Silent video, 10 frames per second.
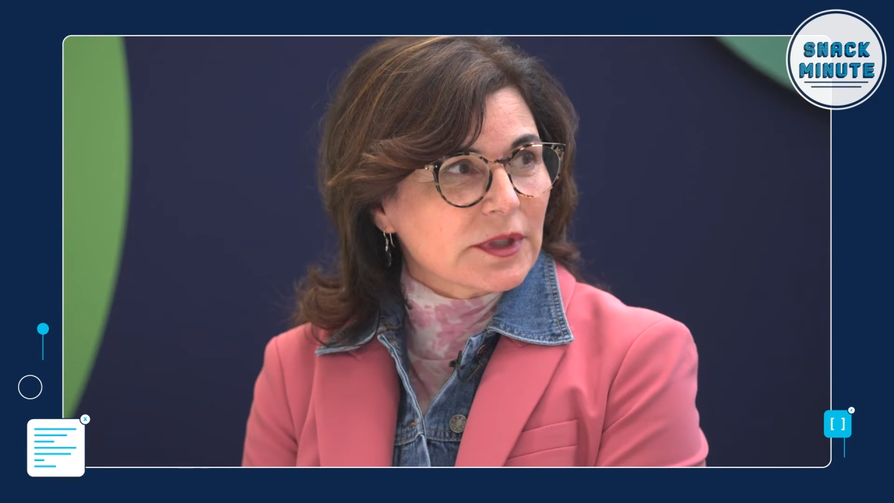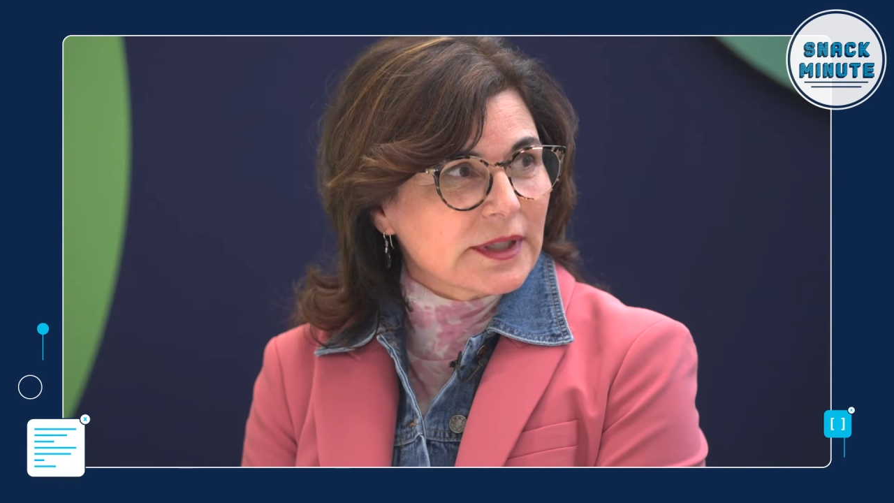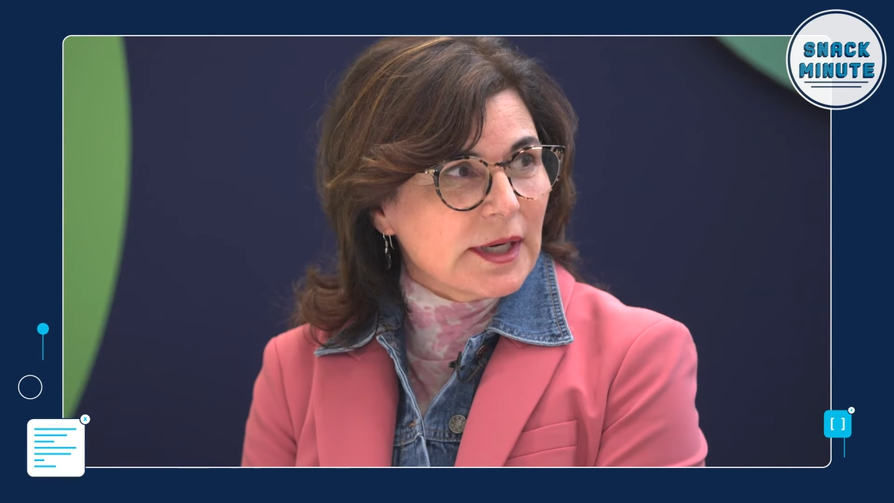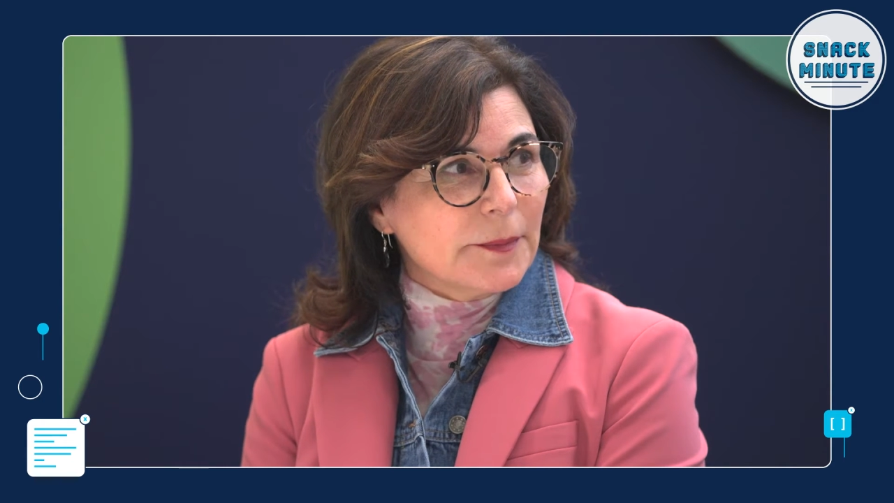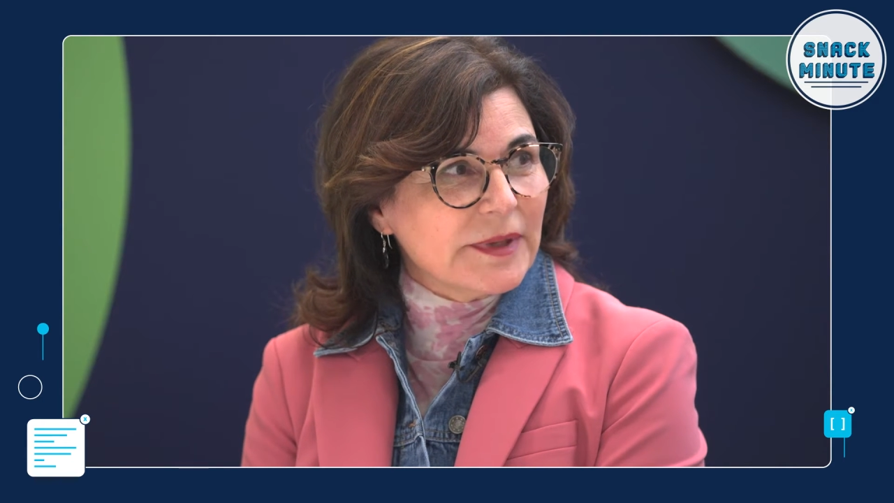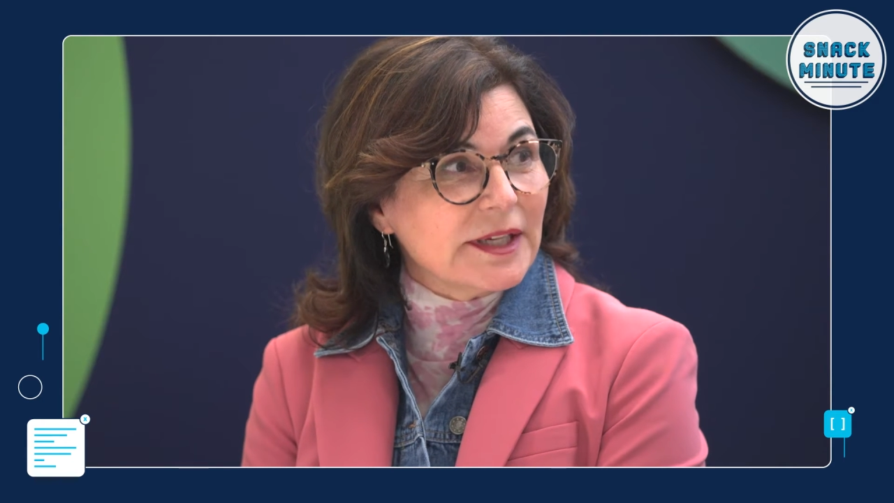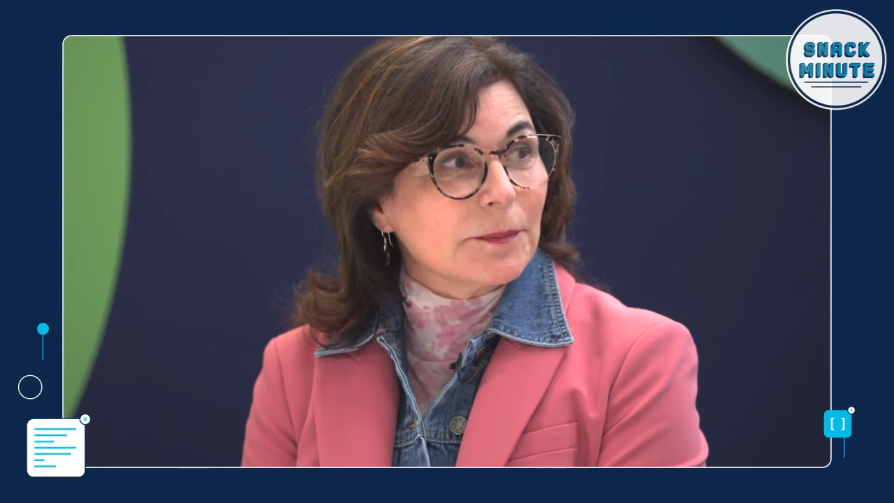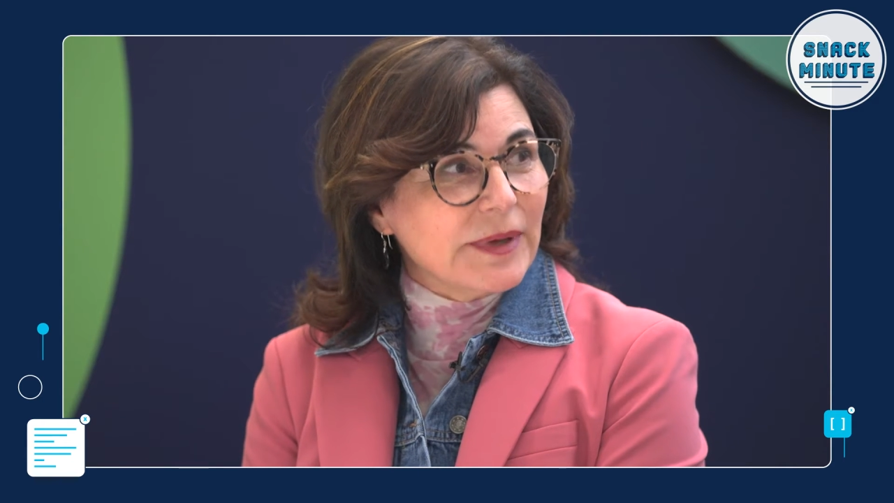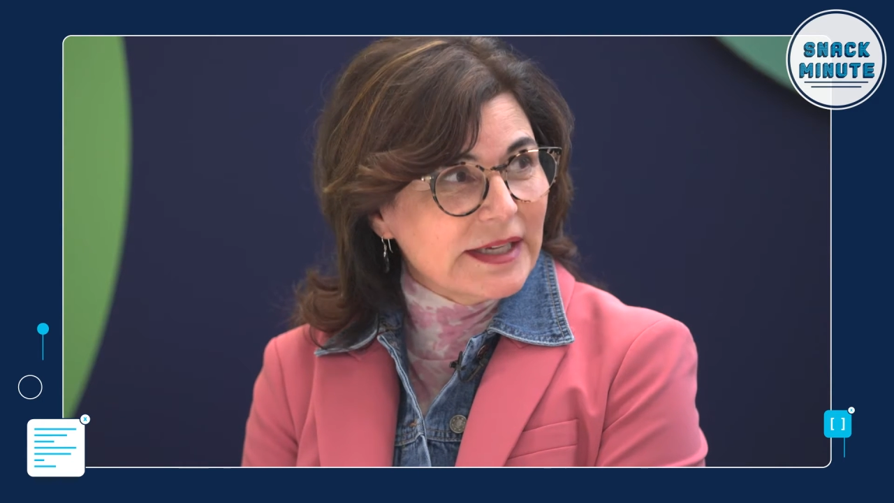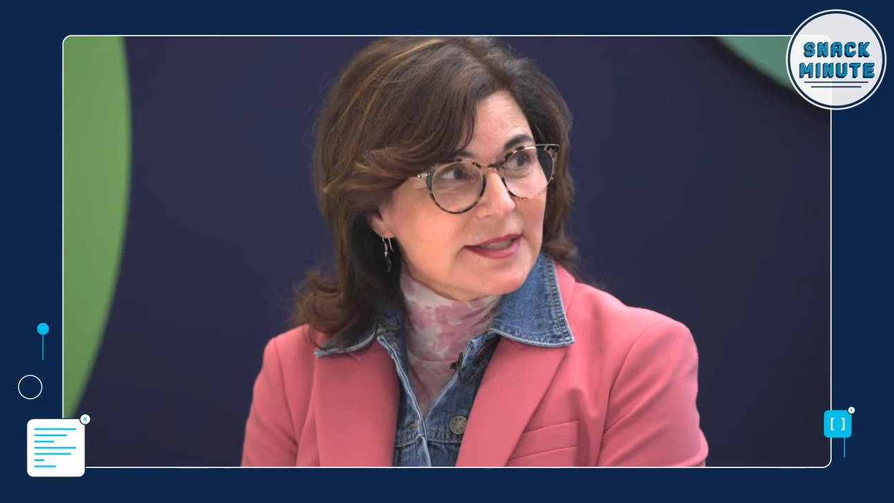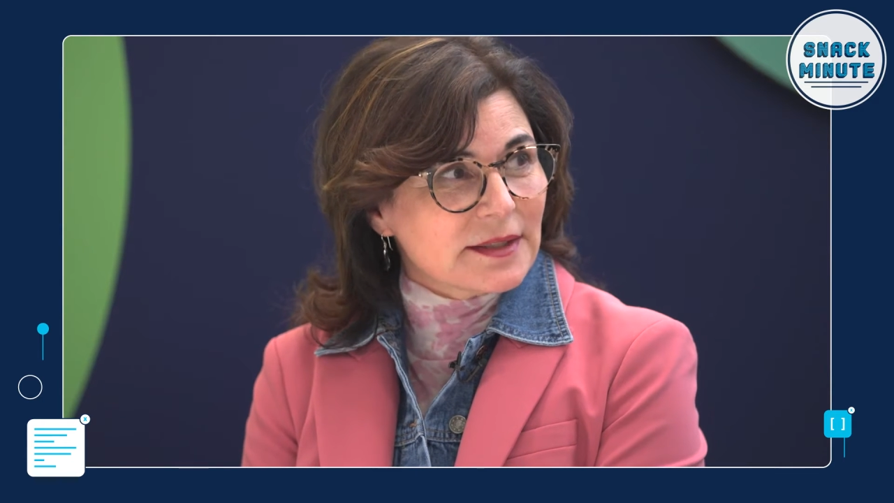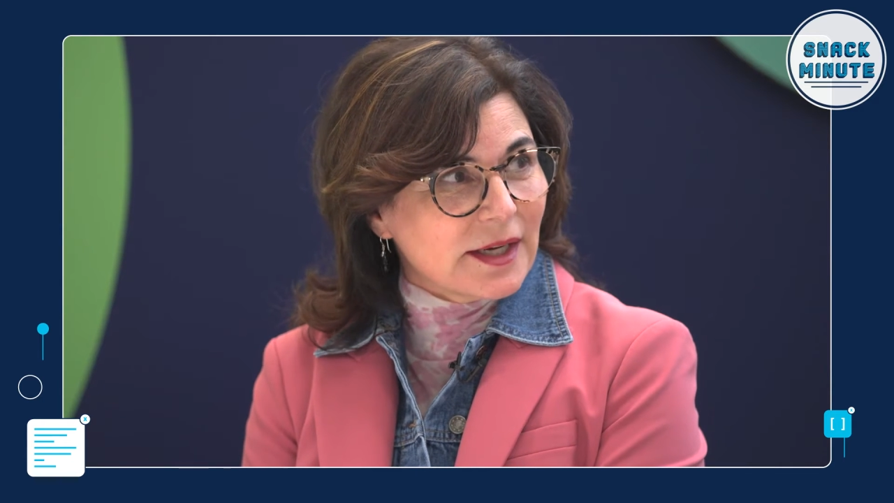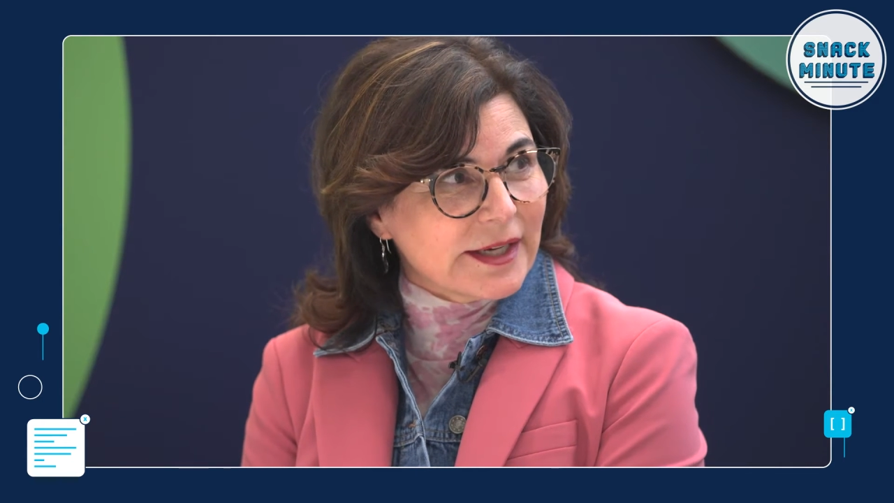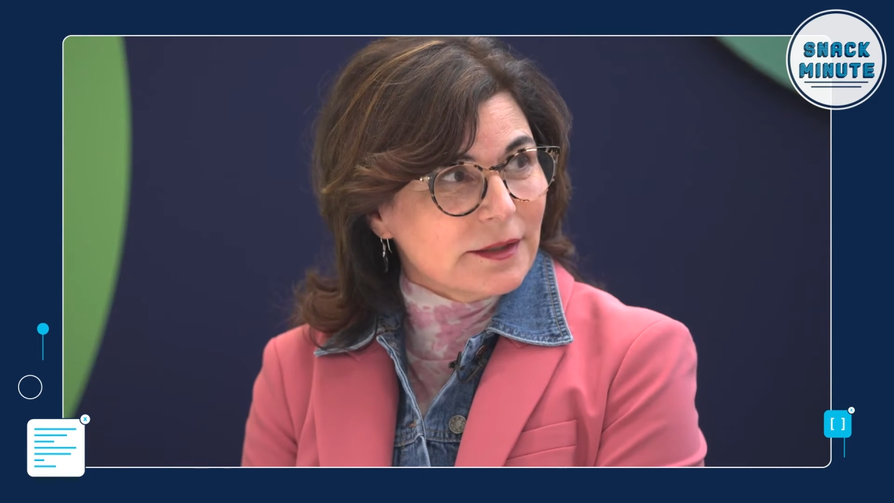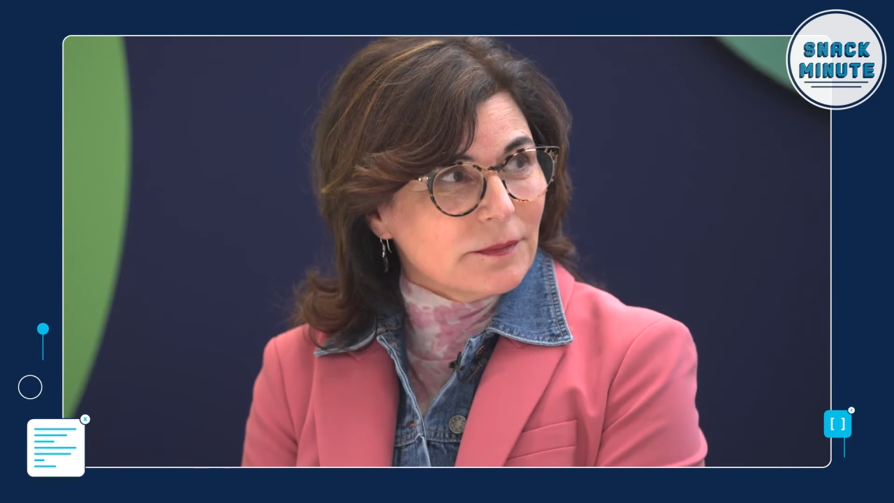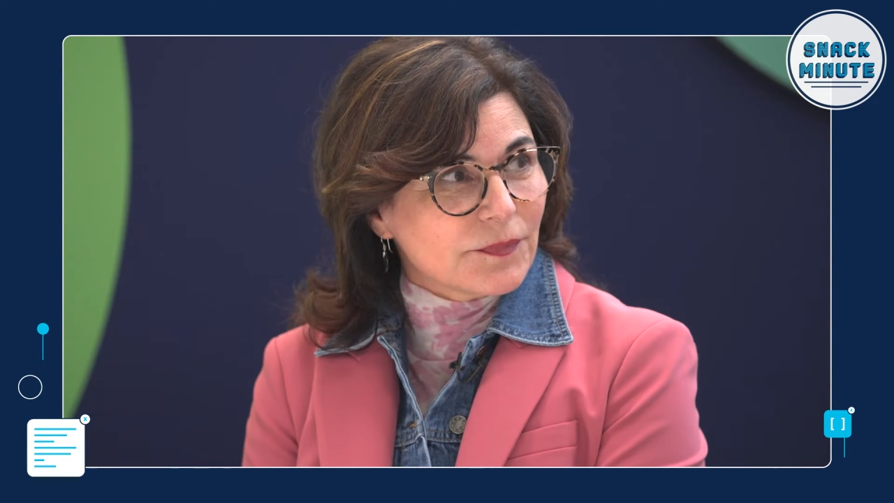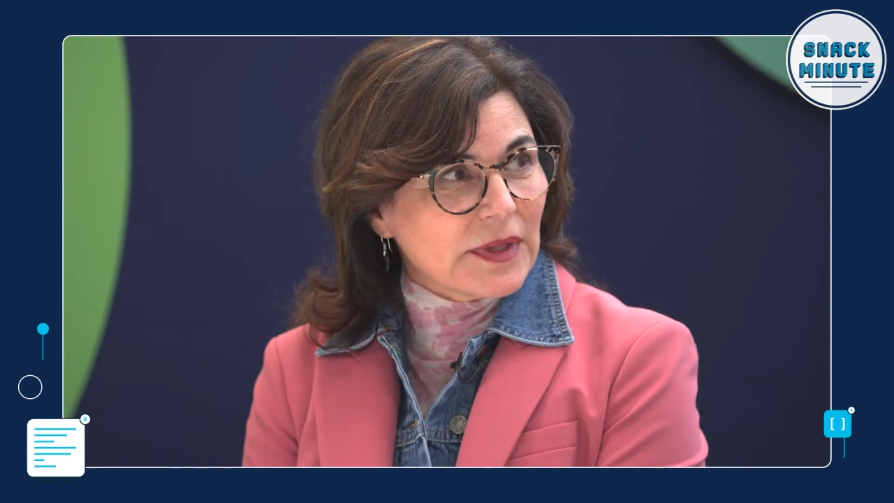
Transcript: could come in and baseline